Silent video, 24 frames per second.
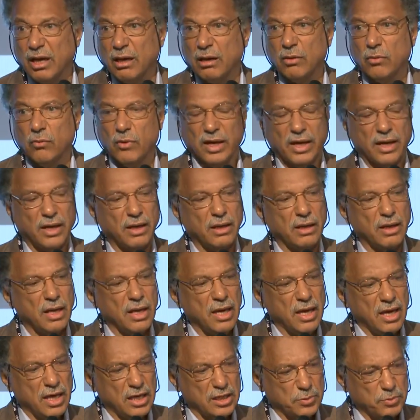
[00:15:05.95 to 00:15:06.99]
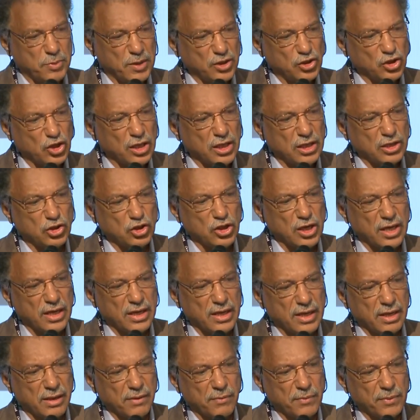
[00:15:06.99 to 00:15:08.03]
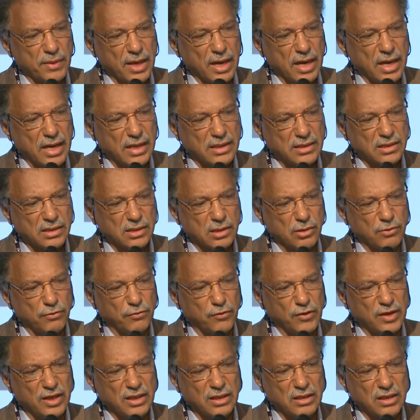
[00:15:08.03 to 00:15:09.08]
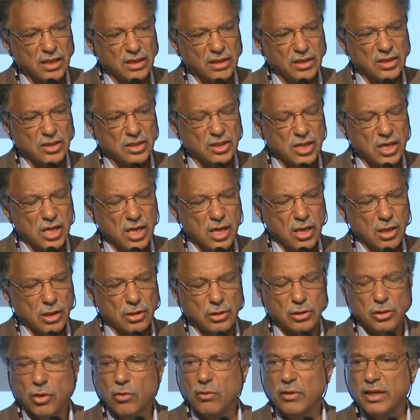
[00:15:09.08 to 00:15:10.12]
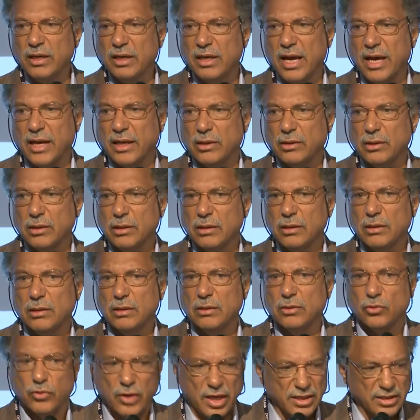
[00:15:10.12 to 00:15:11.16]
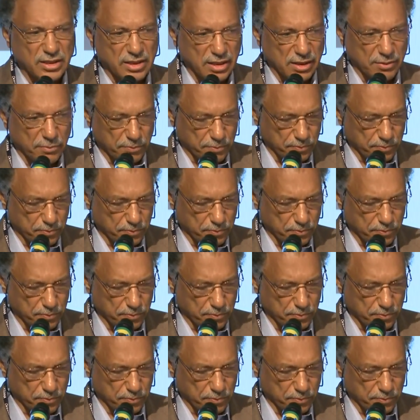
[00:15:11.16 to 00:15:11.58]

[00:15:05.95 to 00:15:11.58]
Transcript: where especially China has a fleet that is growing like crazy.